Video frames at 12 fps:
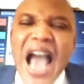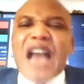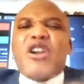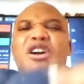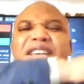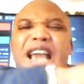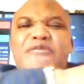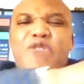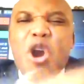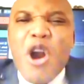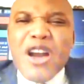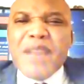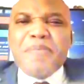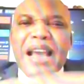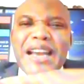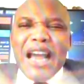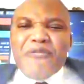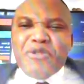I don't care if you're holding
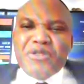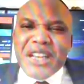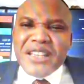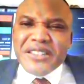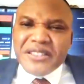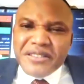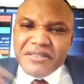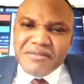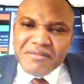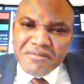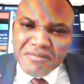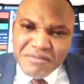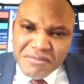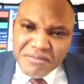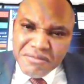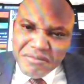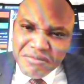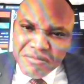my life, you take it.
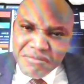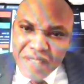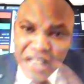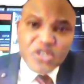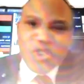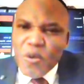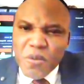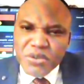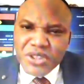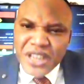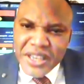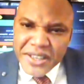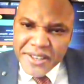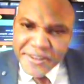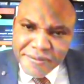There's your Puchinaki.